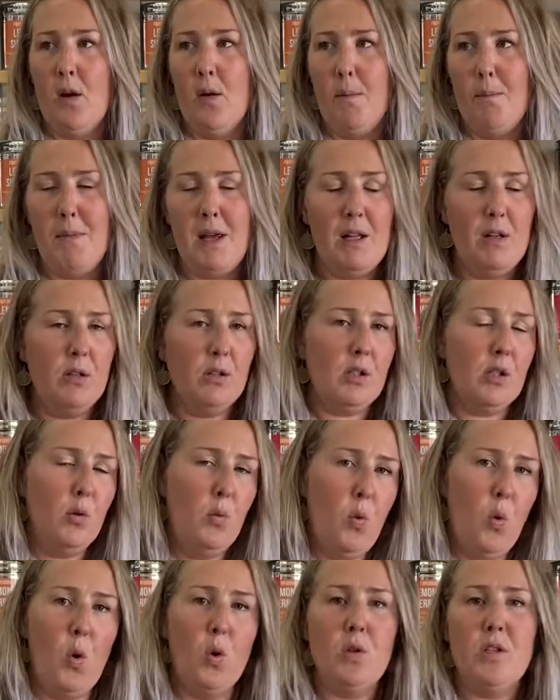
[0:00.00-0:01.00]
milk,
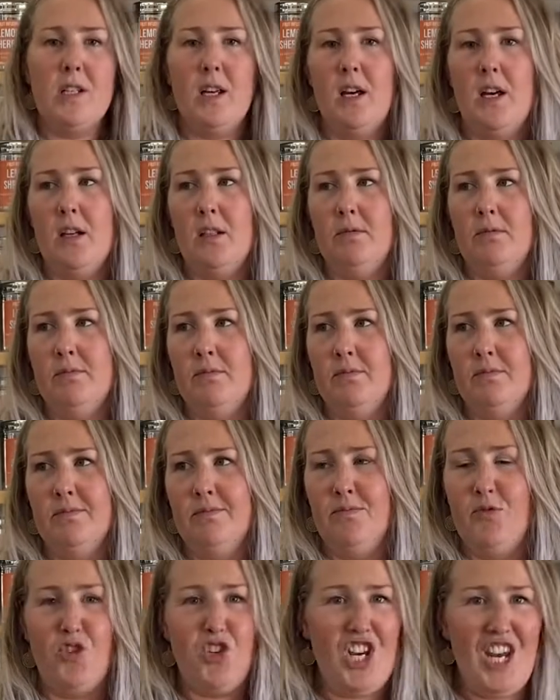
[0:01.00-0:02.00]
water,
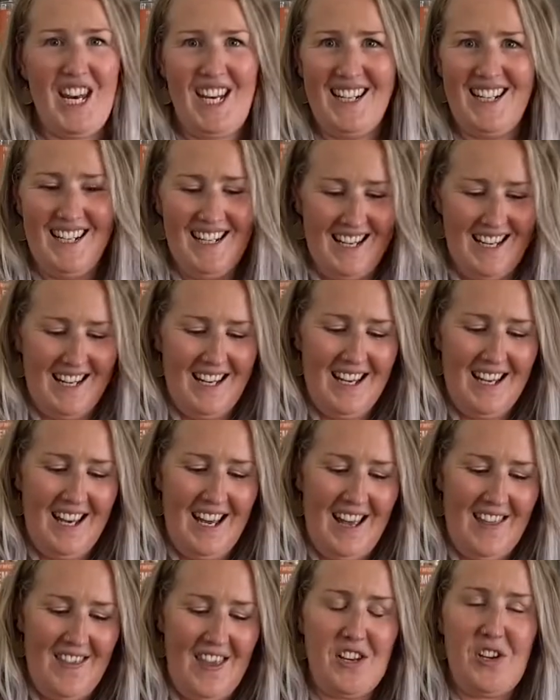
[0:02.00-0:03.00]
gin,
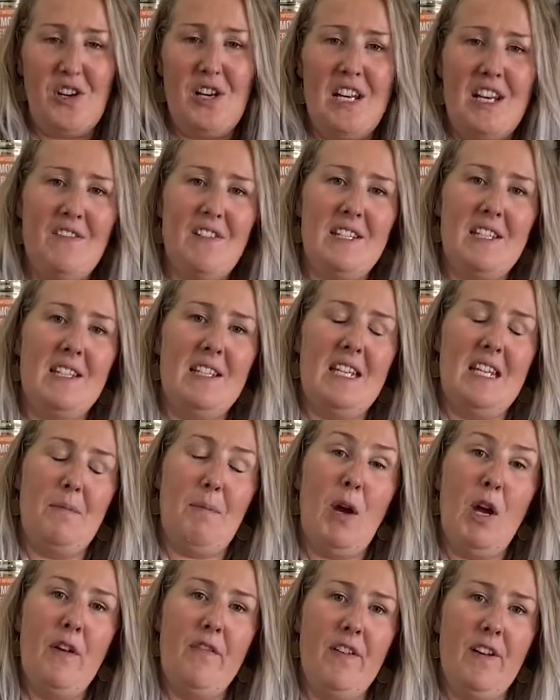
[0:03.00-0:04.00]
and then you leave it to steep
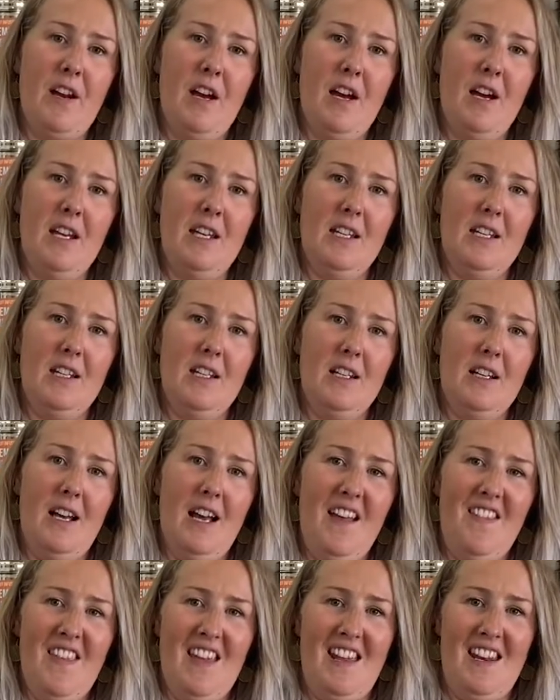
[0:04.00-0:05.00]
overnight,
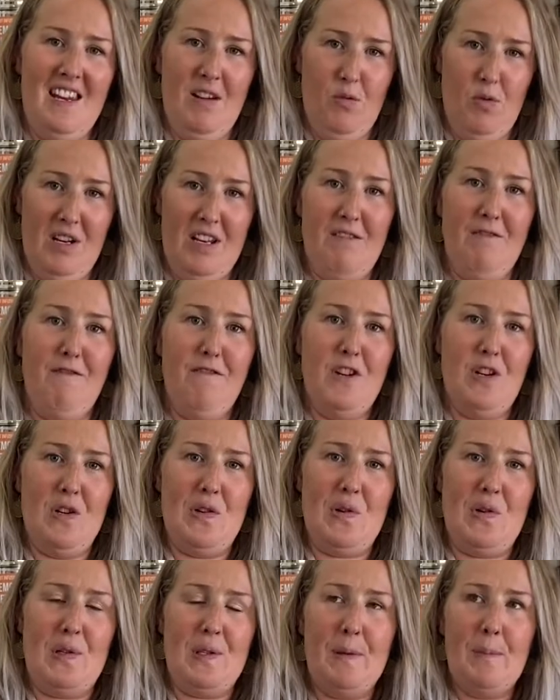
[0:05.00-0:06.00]
and then it will
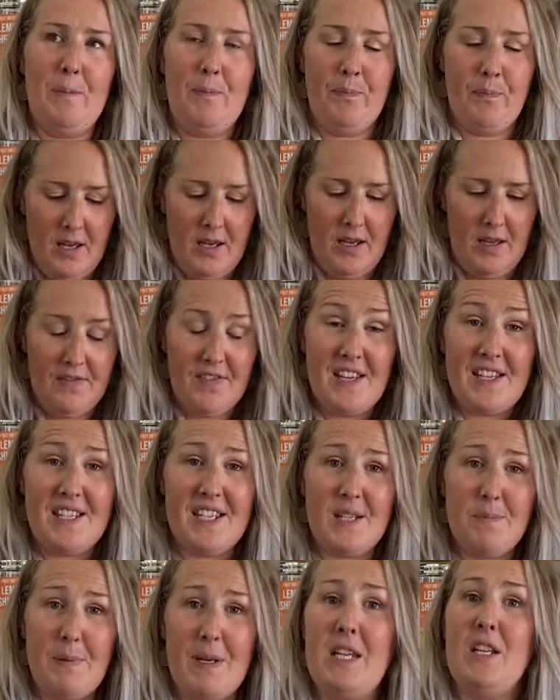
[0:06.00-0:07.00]
infuse. This
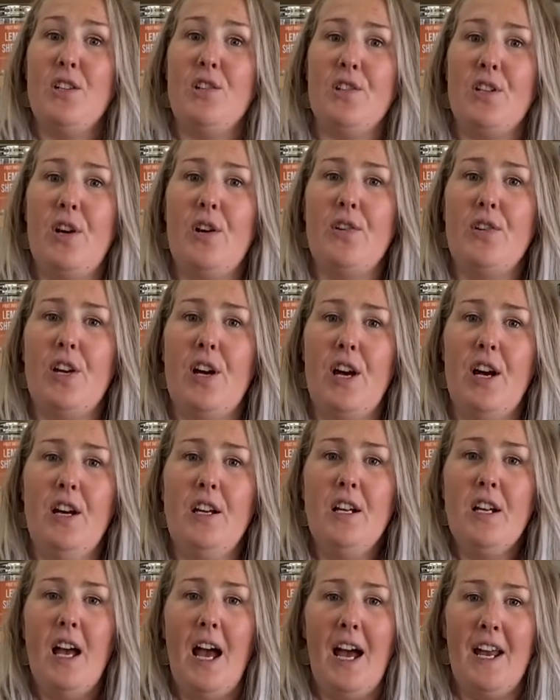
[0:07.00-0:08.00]
is peach soda,
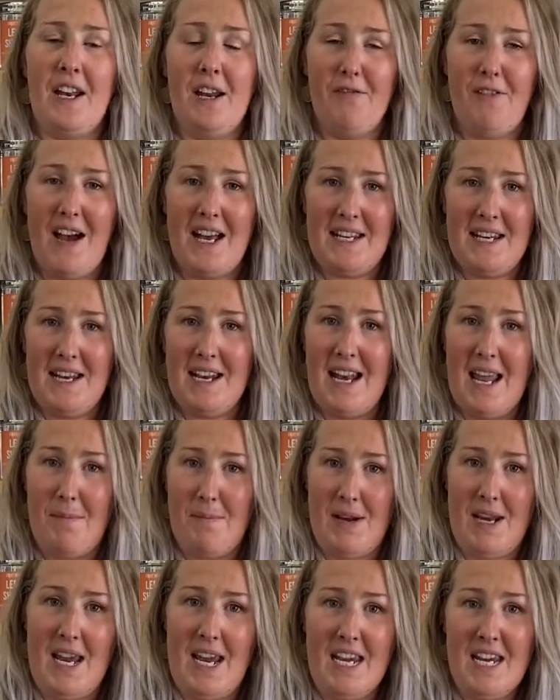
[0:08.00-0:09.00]
and I've added
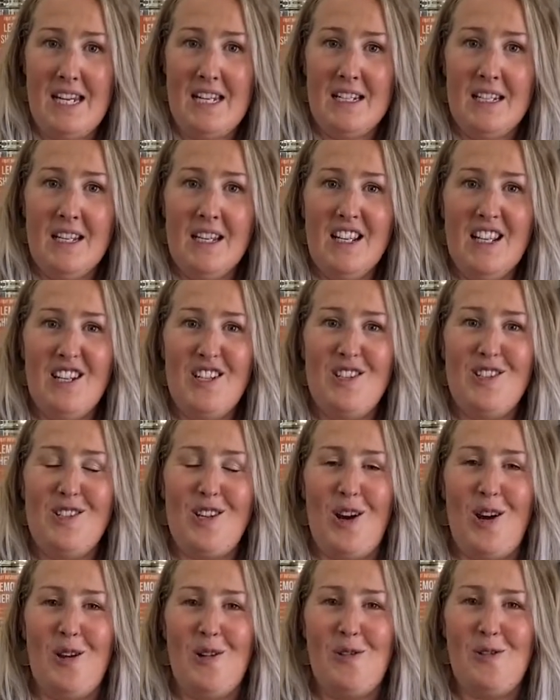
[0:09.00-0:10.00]
lemonade.
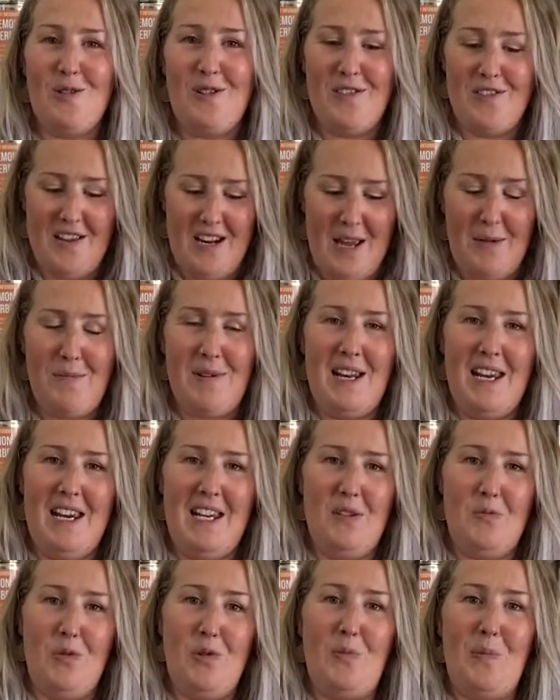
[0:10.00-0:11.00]
So the
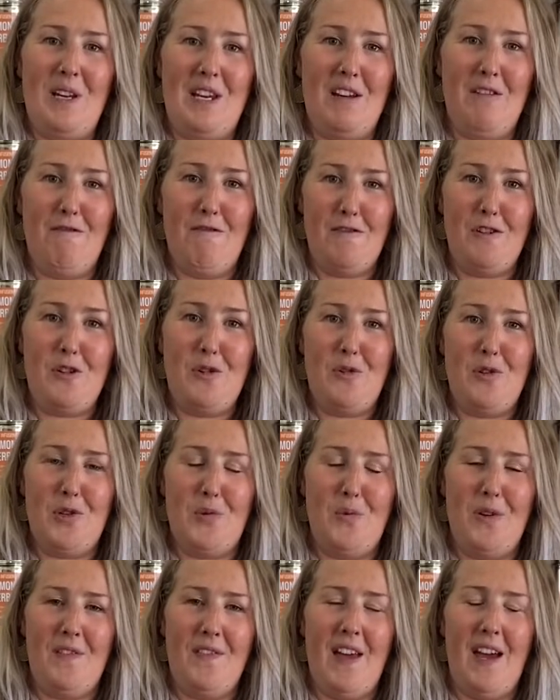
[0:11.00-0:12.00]
lemonade will be infused
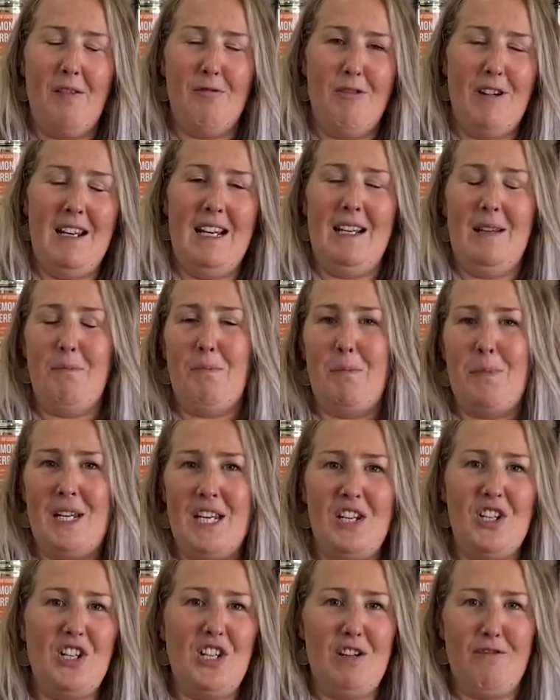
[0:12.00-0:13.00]
with that really
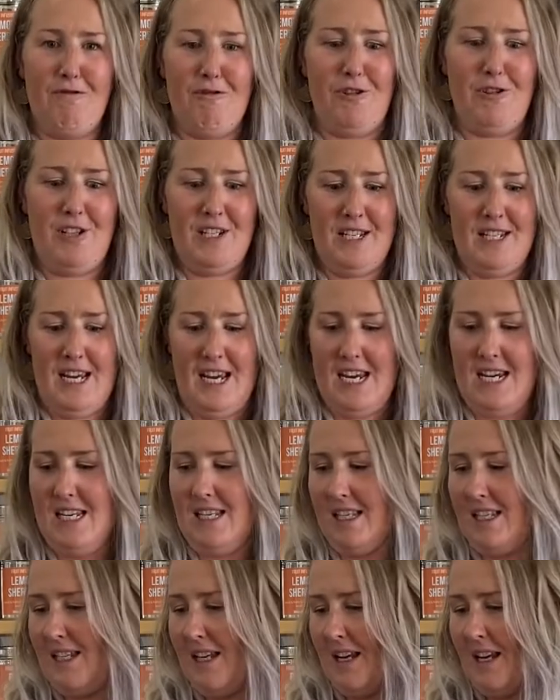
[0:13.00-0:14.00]
peachy, fruity
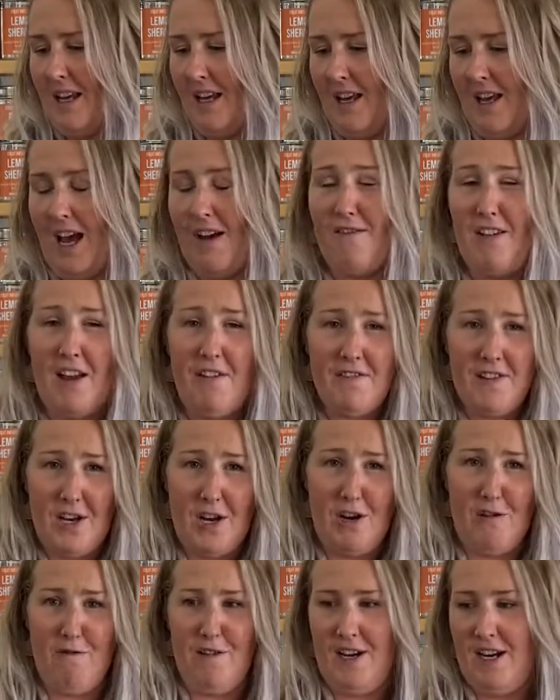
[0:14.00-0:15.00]
taste. I've left it
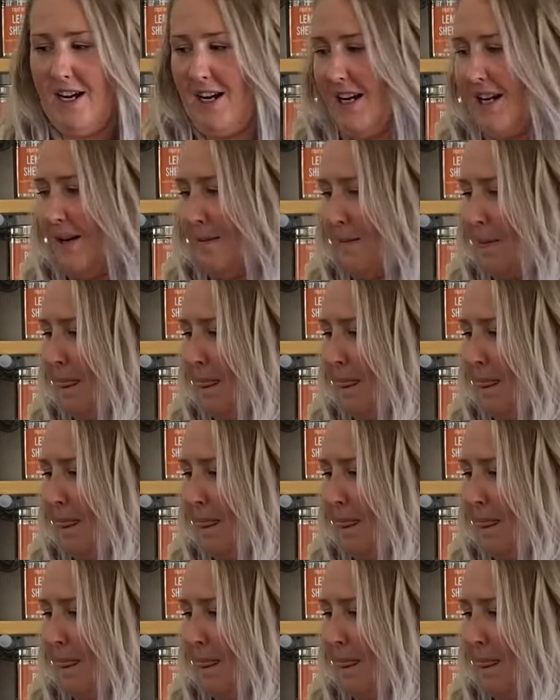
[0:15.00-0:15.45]
overnight,